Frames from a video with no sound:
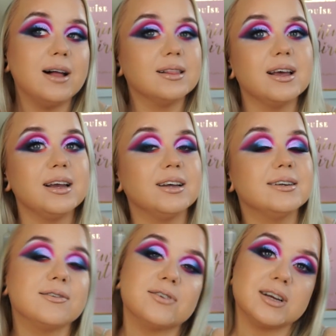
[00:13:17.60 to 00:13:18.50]
like it.
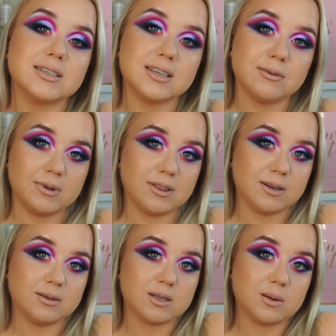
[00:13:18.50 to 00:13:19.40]
Don't forget to give me a
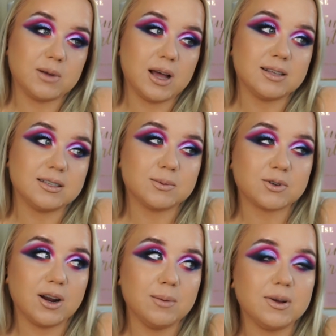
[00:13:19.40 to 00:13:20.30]
thumbs up and
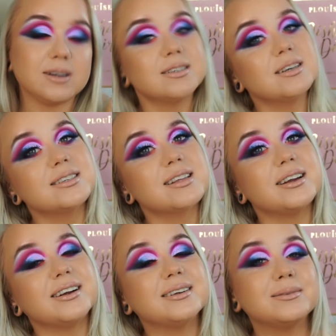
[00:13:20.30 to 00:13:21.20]
subscribe and I'll see you guys
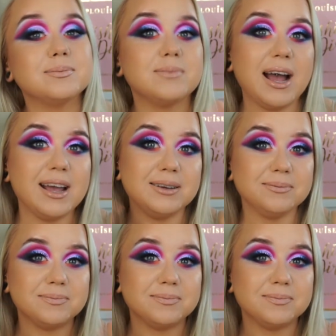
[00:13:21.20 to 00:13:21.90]
later. Bye!